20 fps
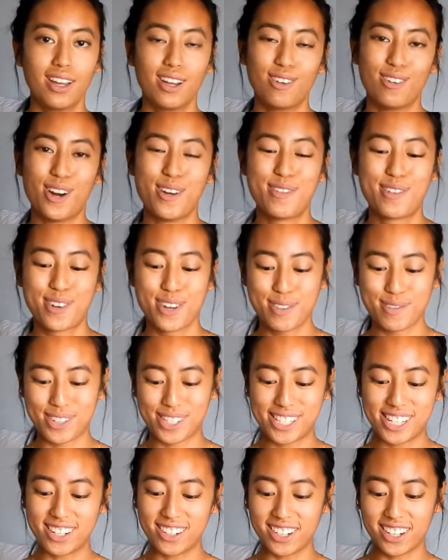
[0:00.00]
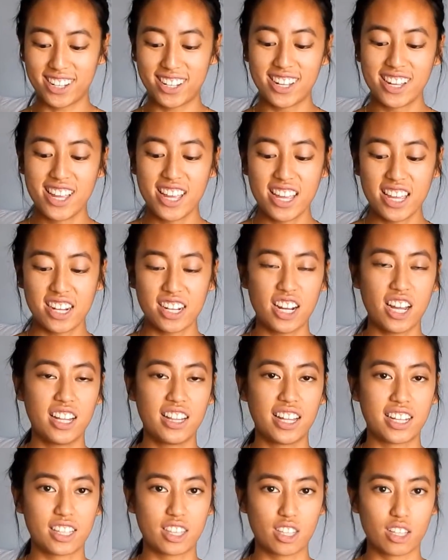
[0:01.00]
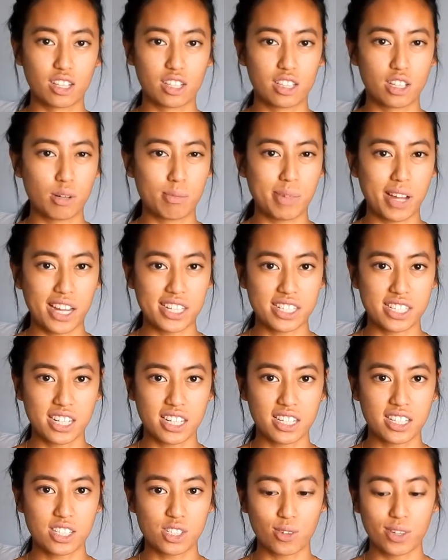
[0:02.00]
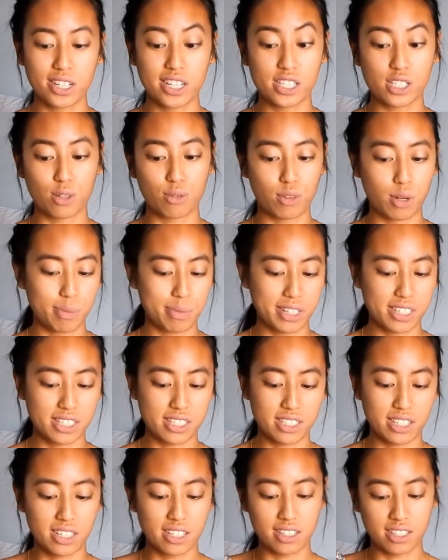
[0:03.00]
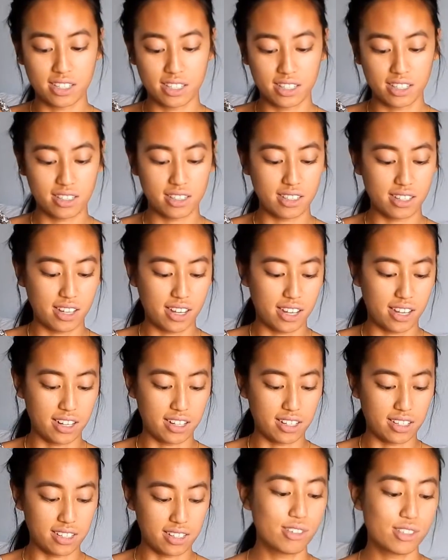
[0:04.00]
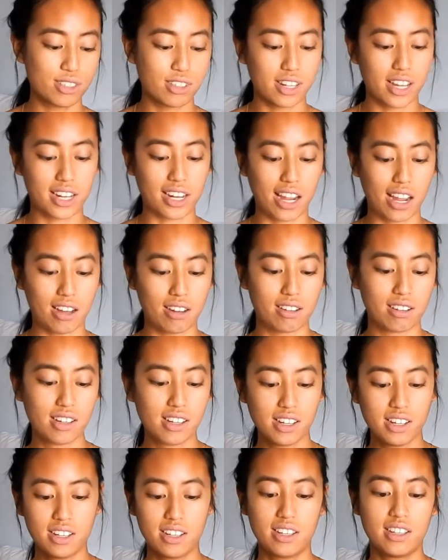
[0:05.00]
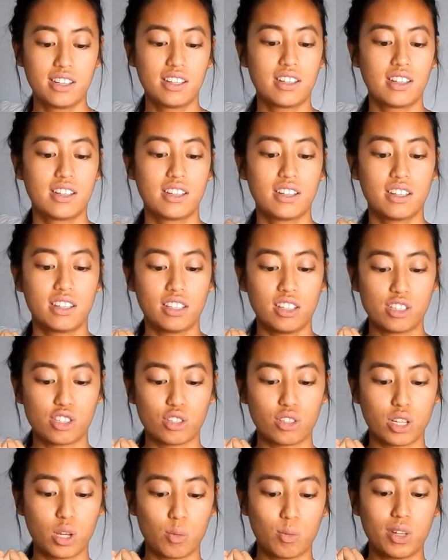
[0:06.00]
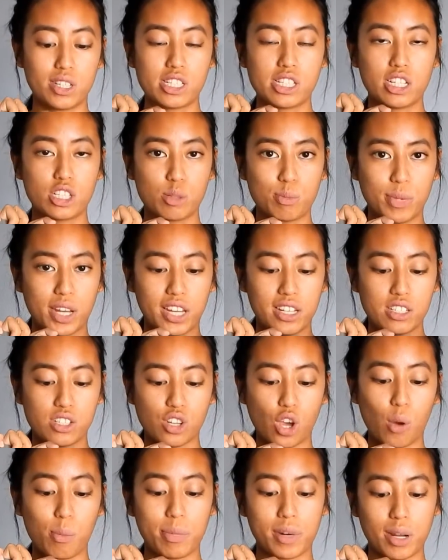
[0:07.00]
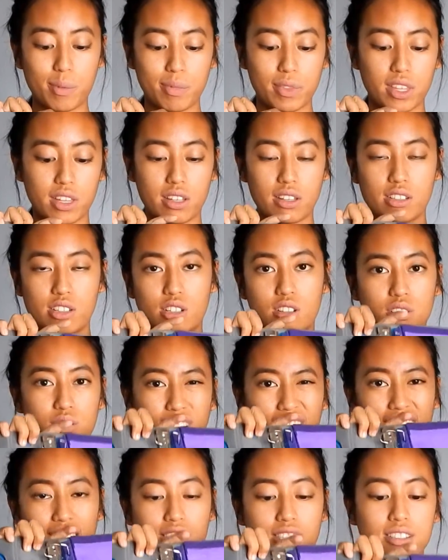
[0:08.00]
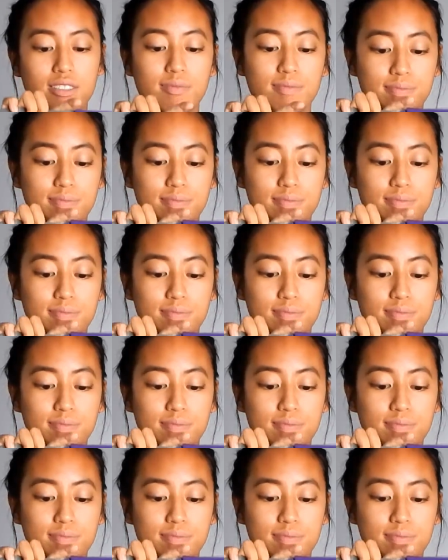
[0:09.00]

rubbery material, not like the clear plastic, so it doesn't rip easily. And I also like how it's only a one-touch button to open up the rings.